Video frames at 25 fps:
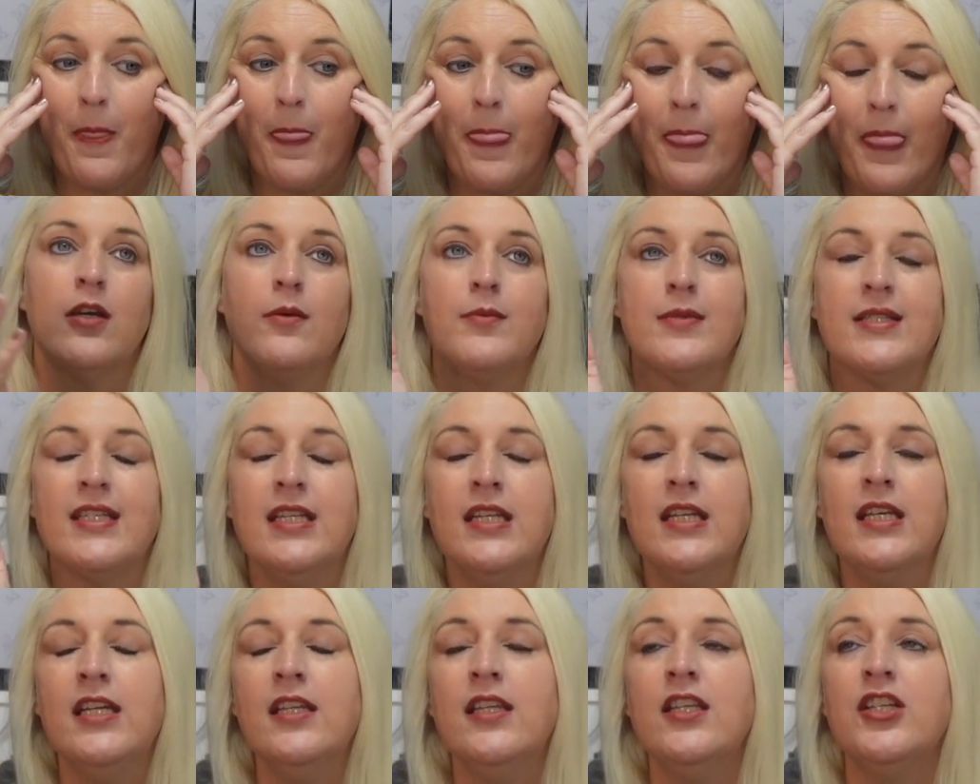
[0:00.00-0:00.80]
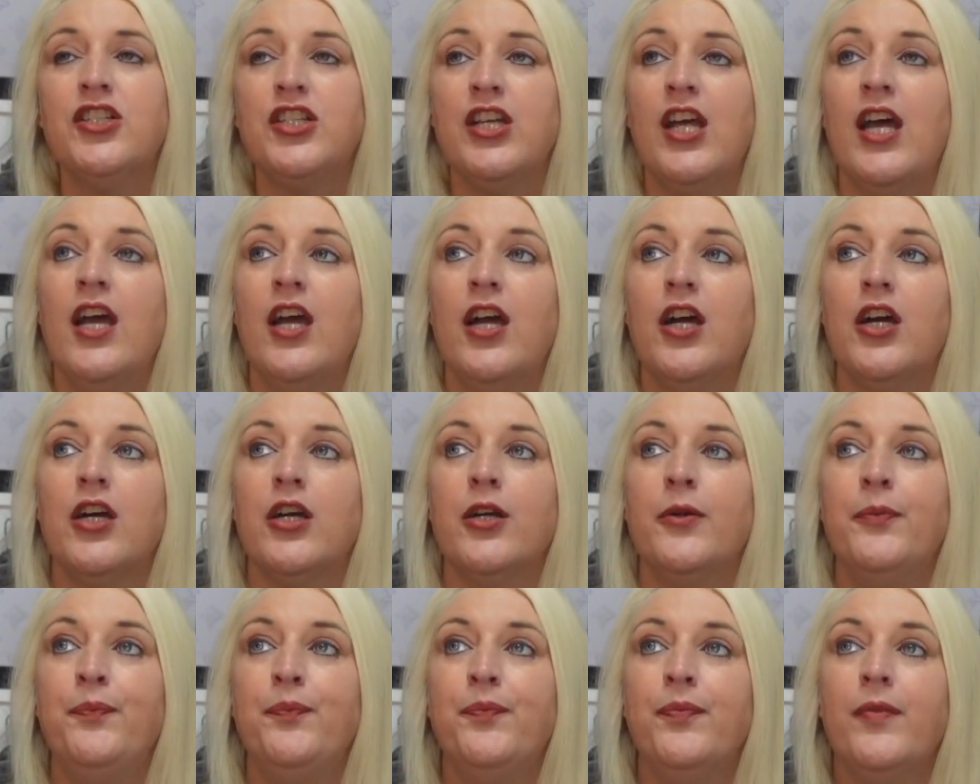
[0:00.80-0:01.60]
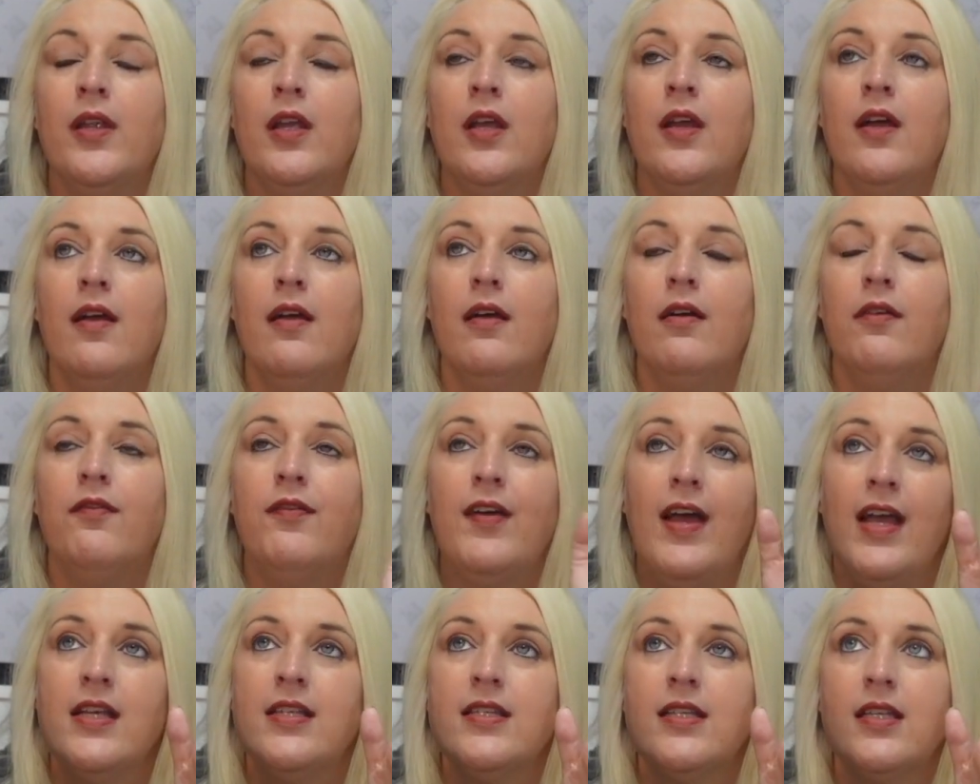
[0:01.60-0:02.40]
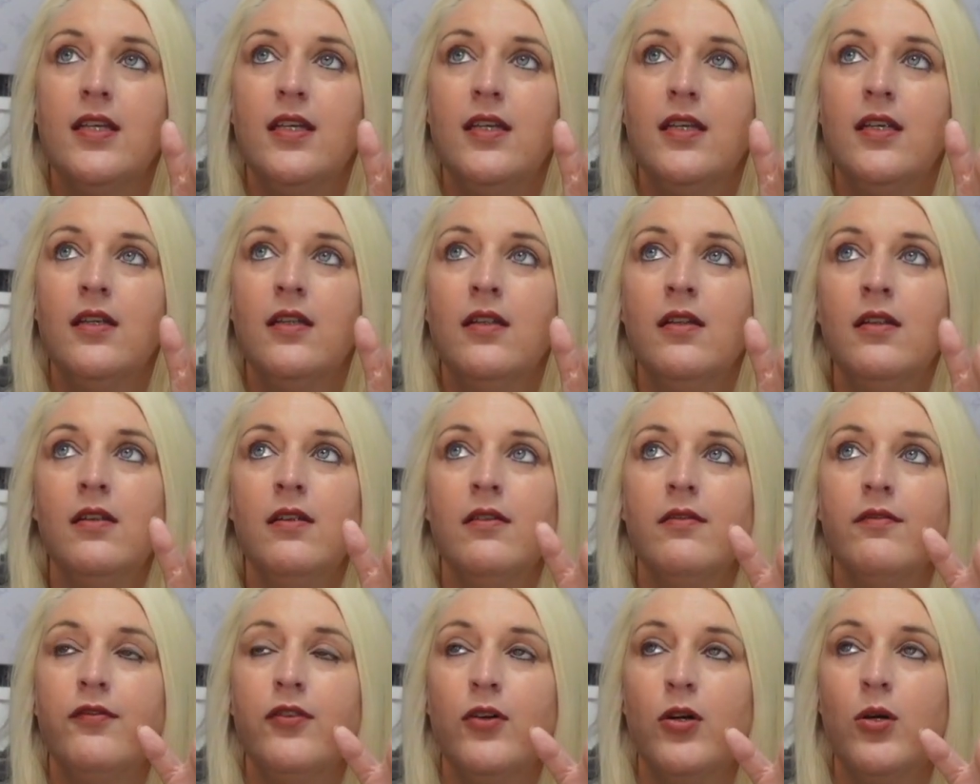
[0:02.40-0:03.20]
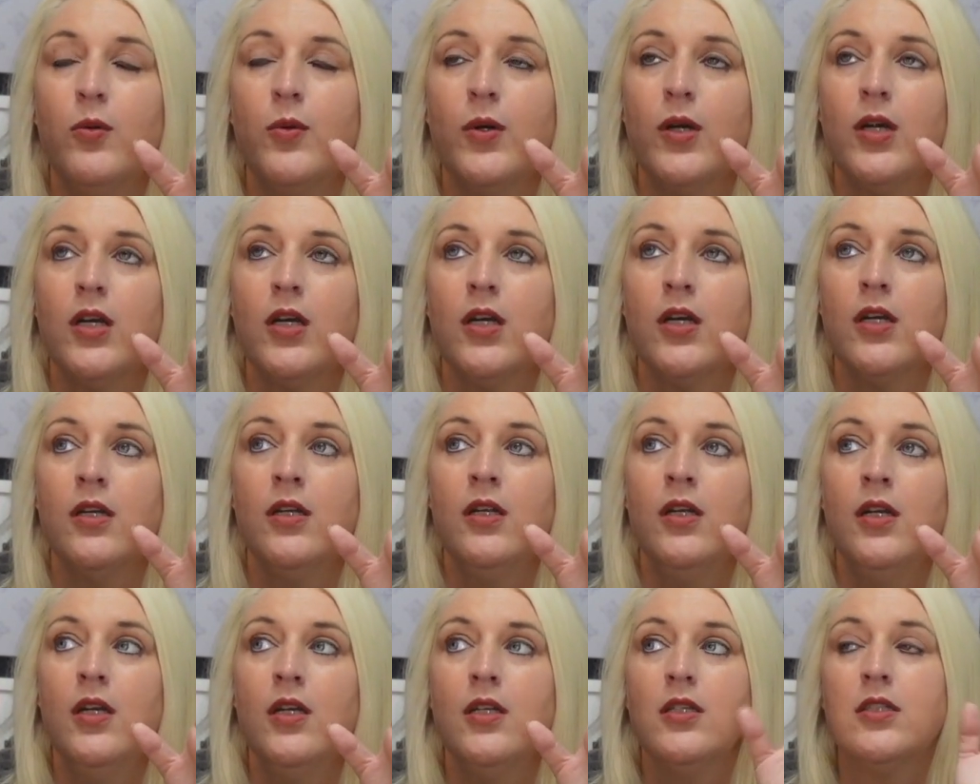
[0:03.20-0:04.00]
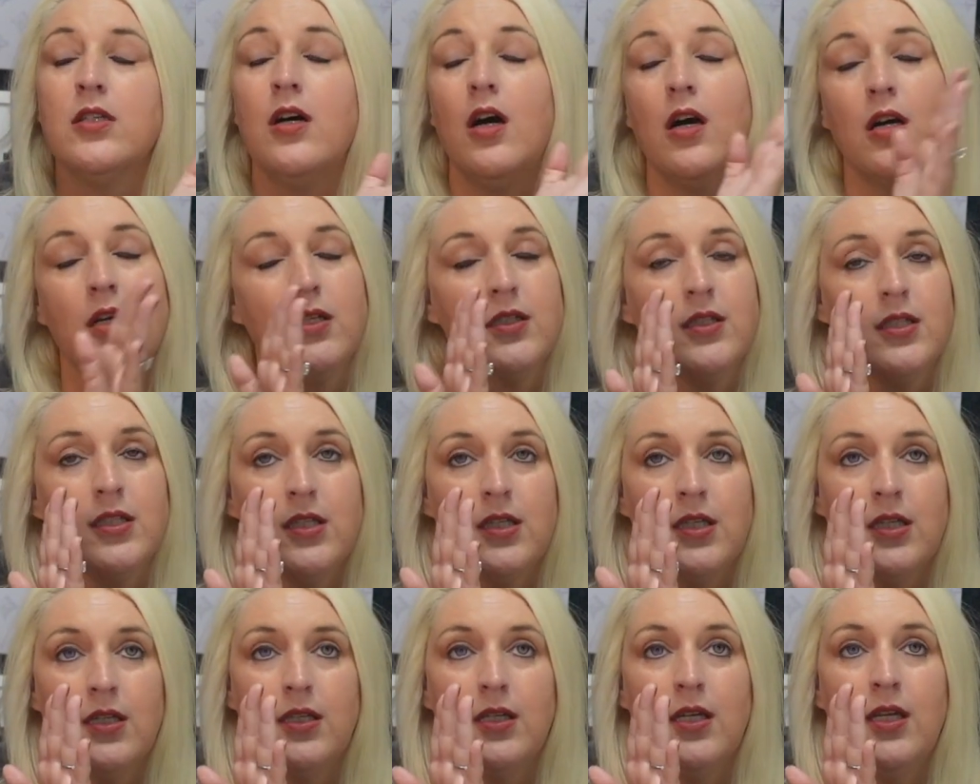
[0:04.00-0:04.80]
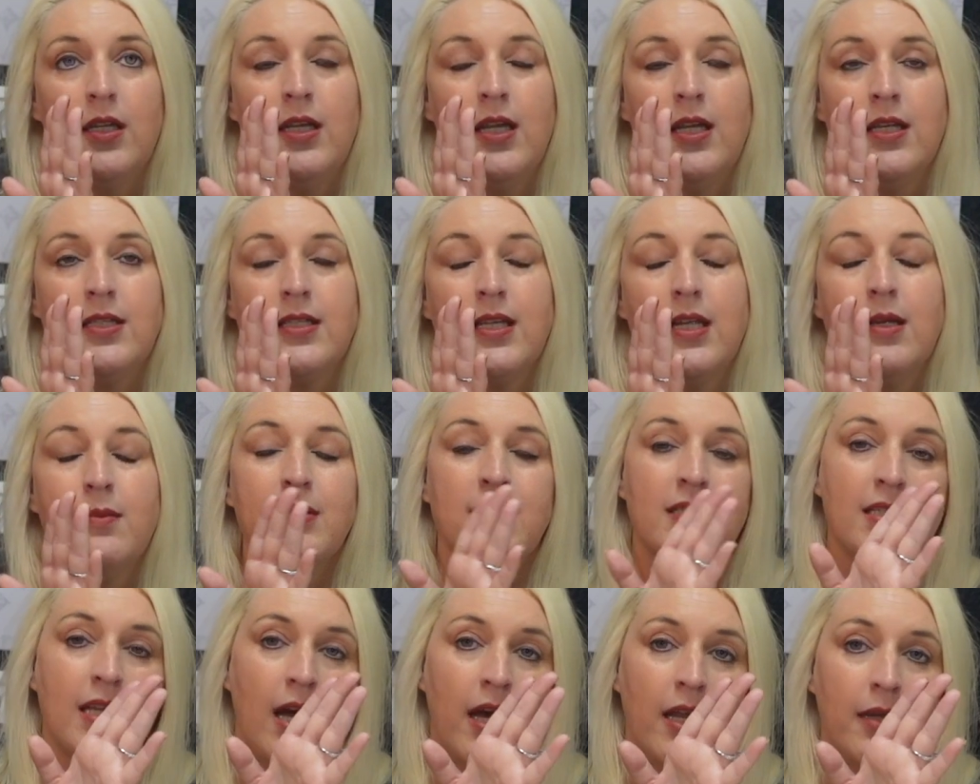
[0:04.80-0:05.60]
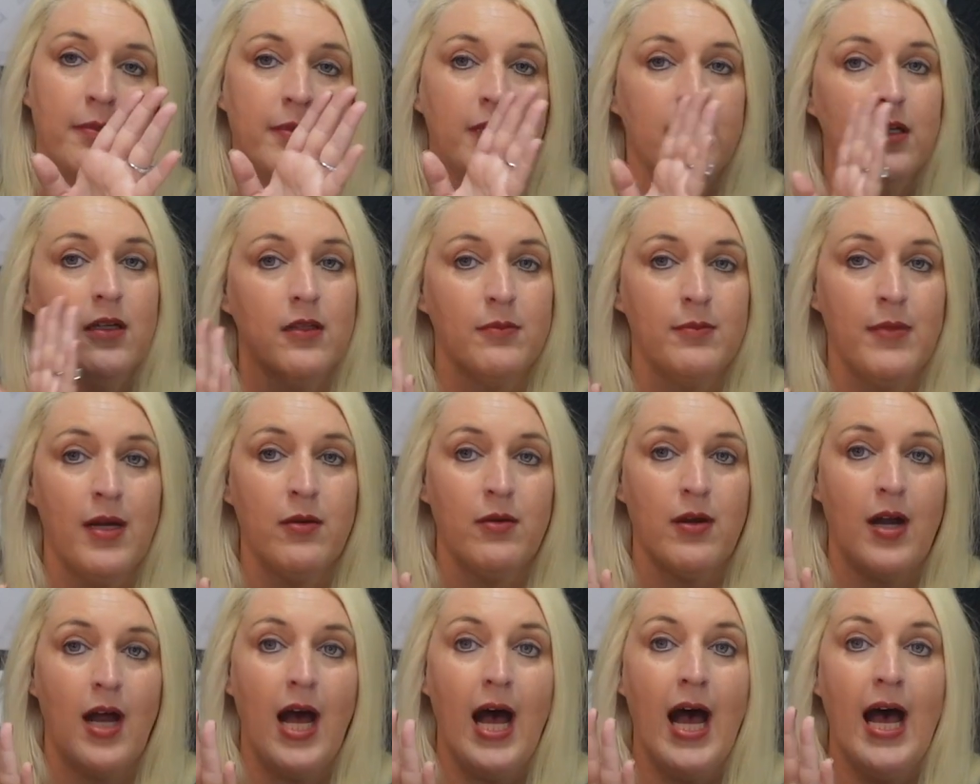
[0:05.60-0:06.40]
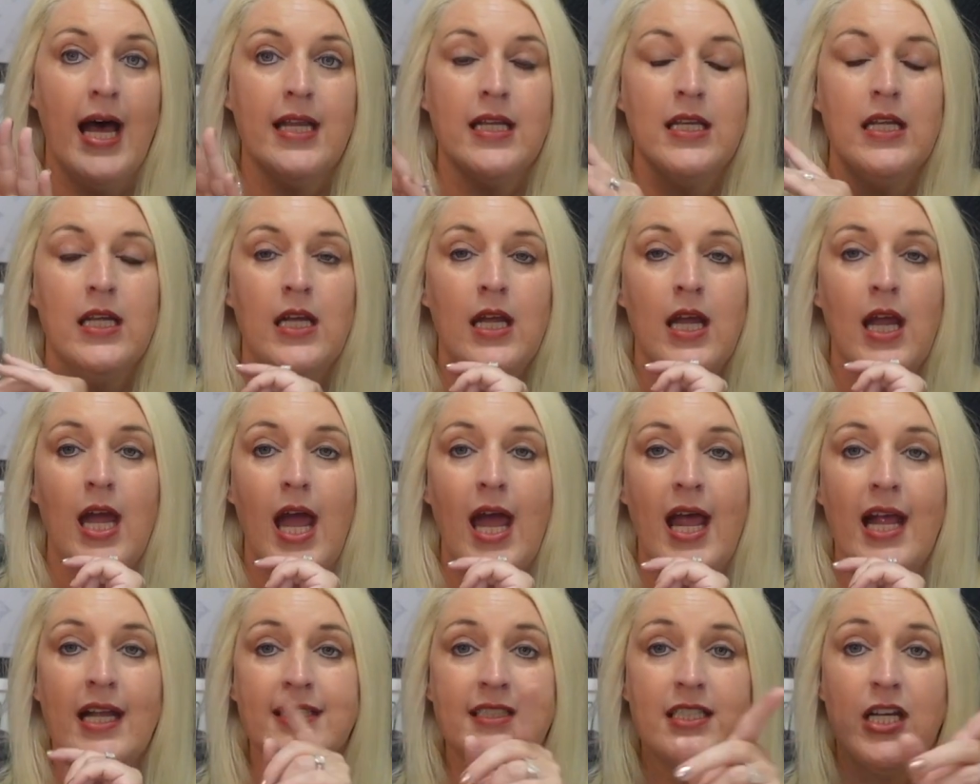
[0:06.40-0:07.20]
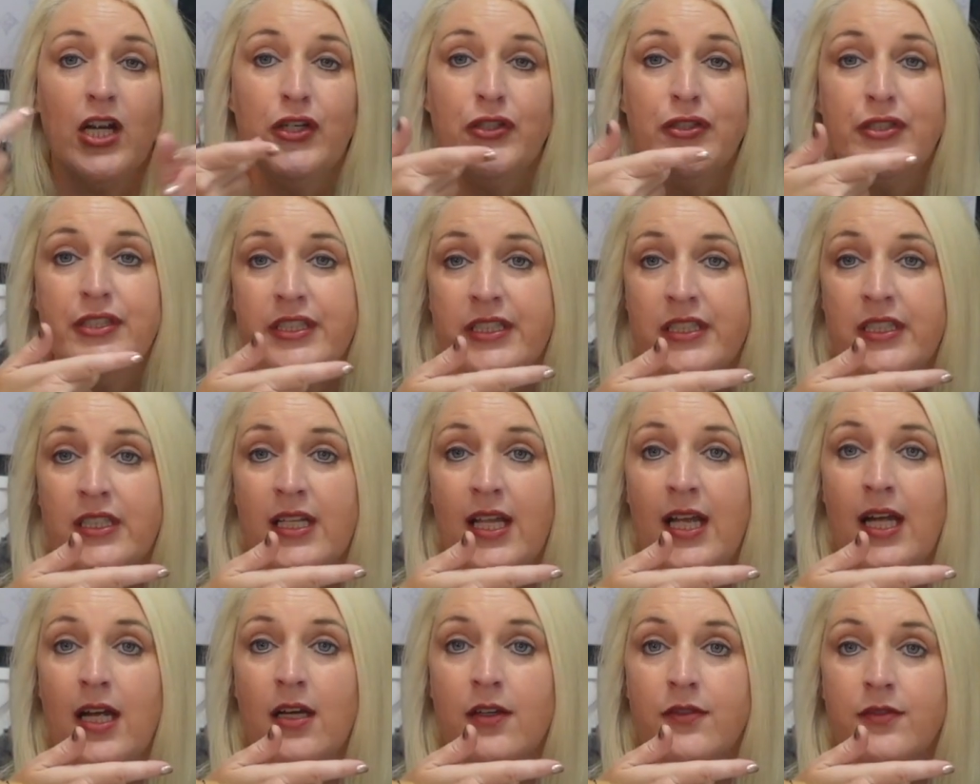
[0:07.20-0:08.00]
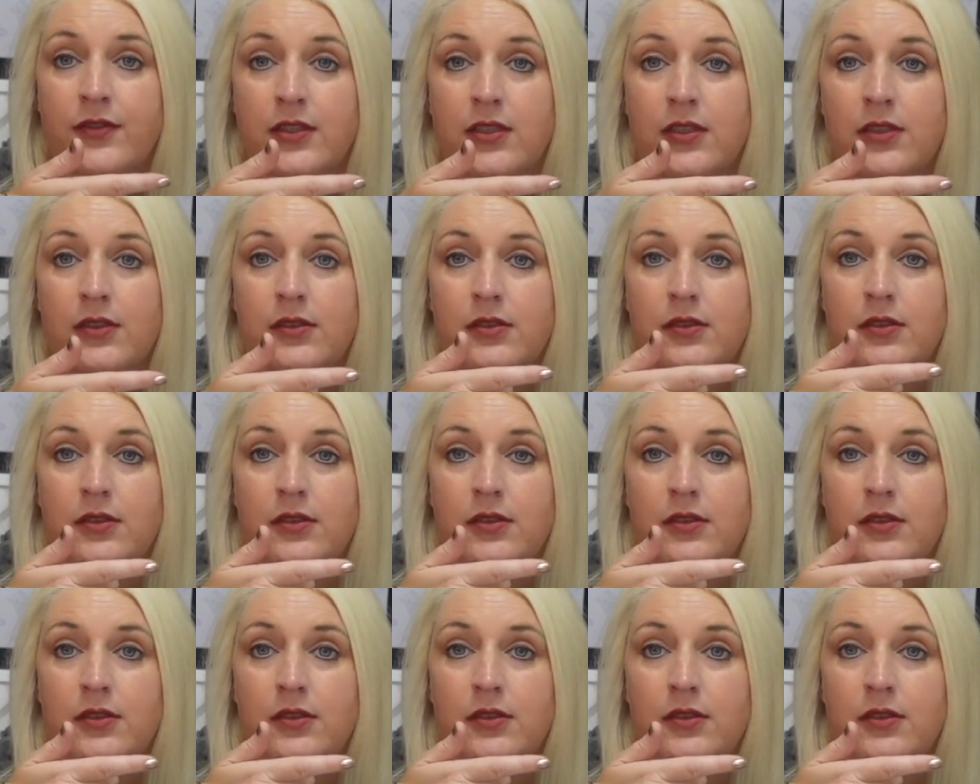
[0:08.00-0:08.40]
So I'm sitting in the chair, facing forward, talking to an essay beside me on my right. And I turn to the left,